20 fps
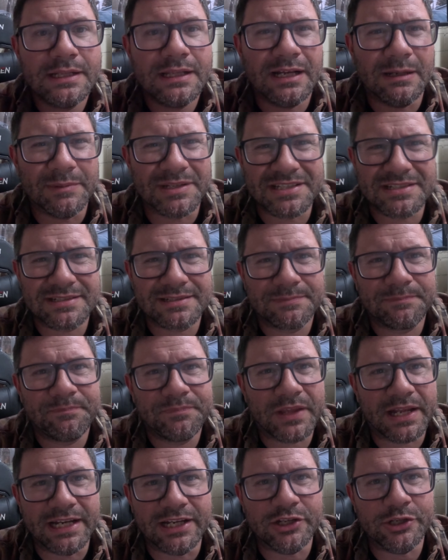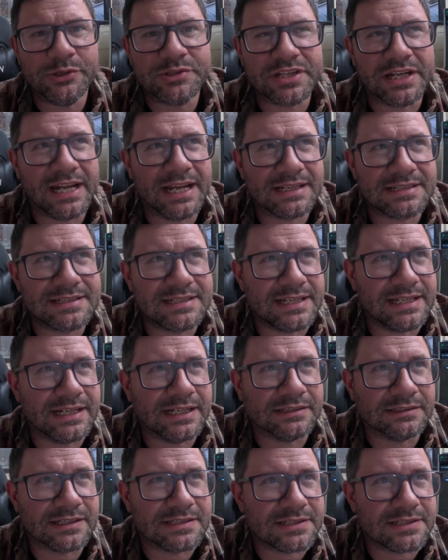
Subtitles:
I didn't use an STL.